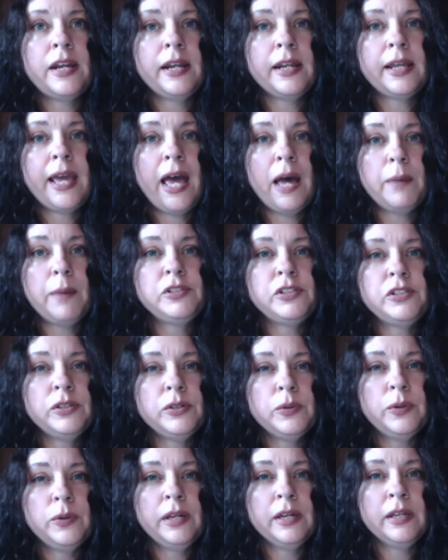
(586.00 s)
it kept
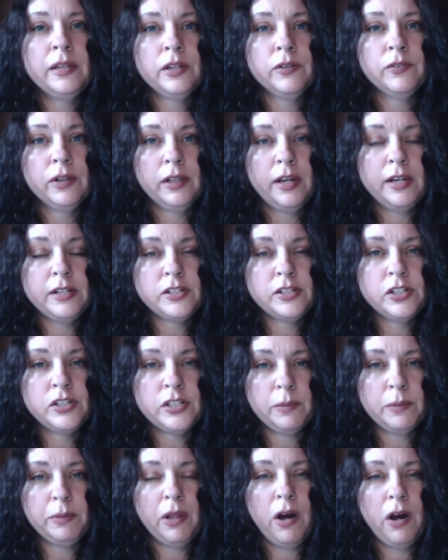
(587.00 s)
you in the
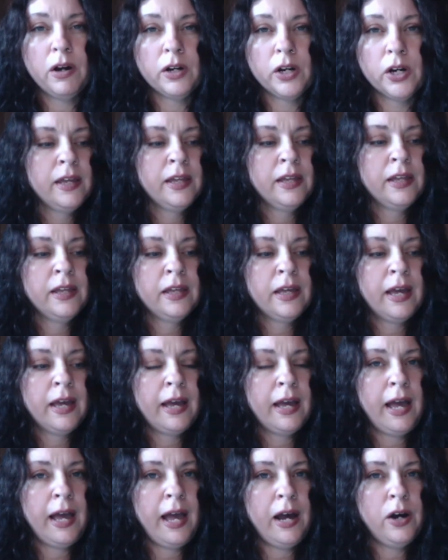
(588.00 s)
relationship longer.
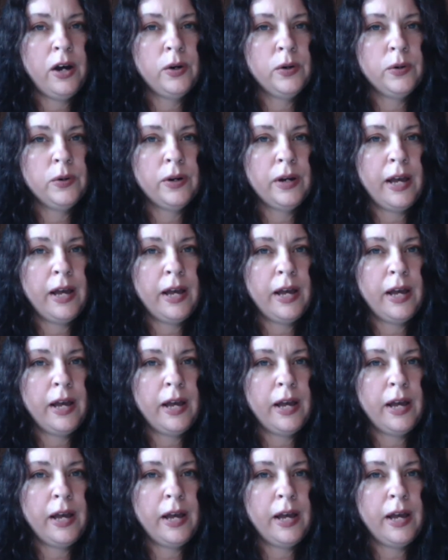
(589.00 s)
How